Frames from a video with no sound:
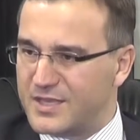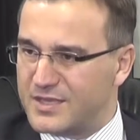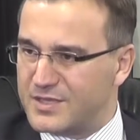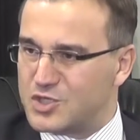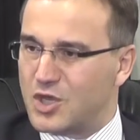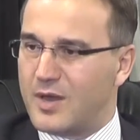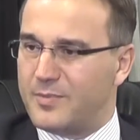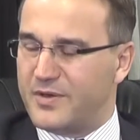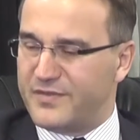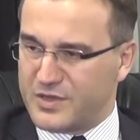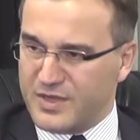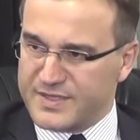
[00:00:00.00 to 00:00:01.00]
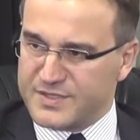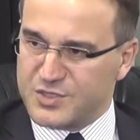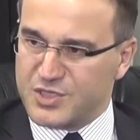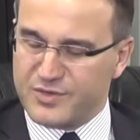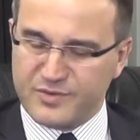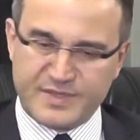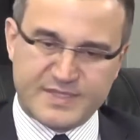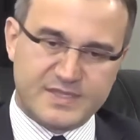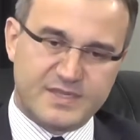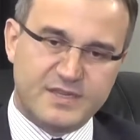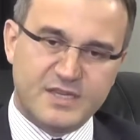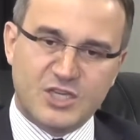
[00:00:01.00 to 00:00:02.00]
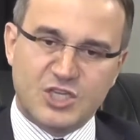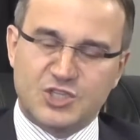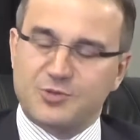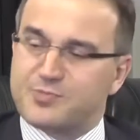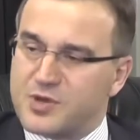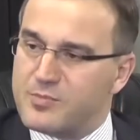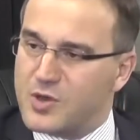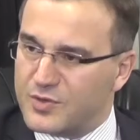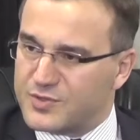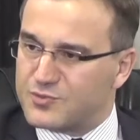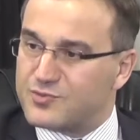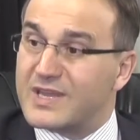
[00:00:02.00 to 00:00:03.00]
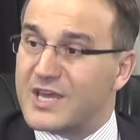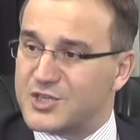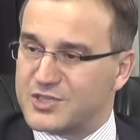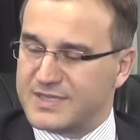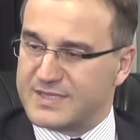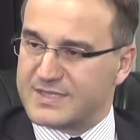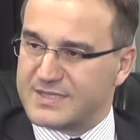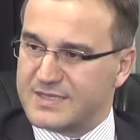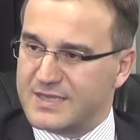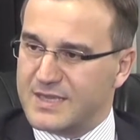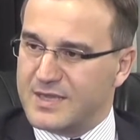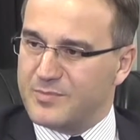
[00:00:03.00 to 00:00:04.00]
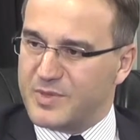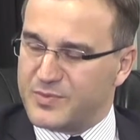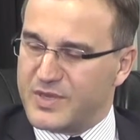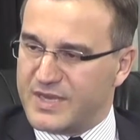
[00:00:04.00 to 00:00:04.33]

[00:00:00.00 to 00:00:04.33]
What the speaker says: job of a consul general is to promote relations between